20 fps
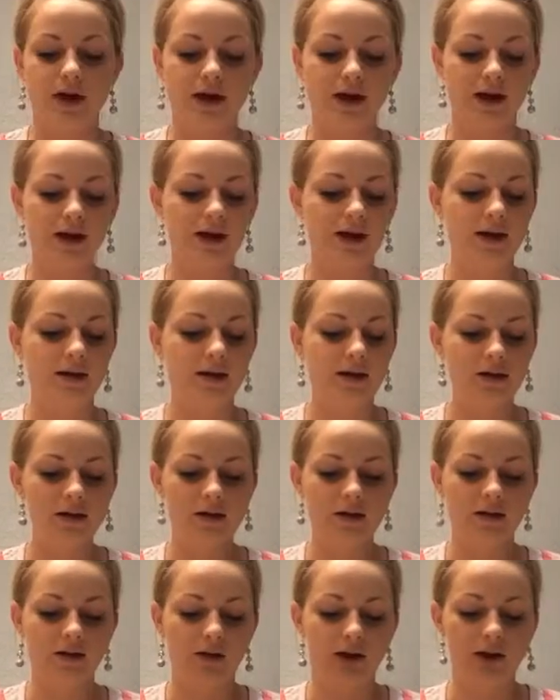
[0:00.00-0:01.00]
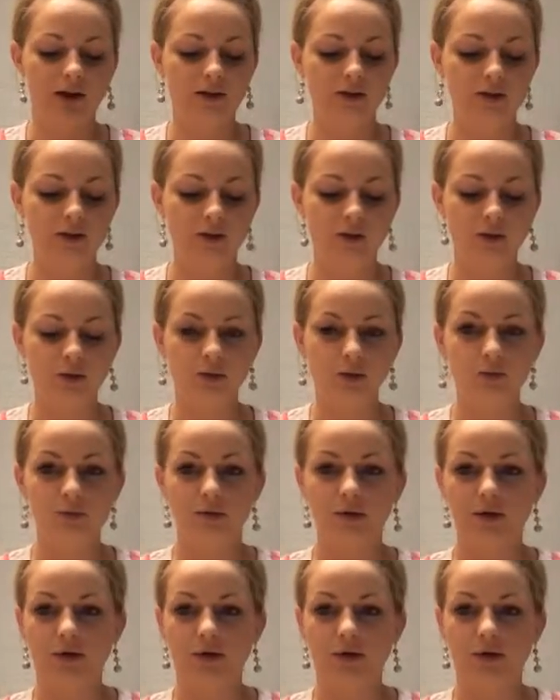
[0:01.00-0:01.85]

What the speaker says: I like to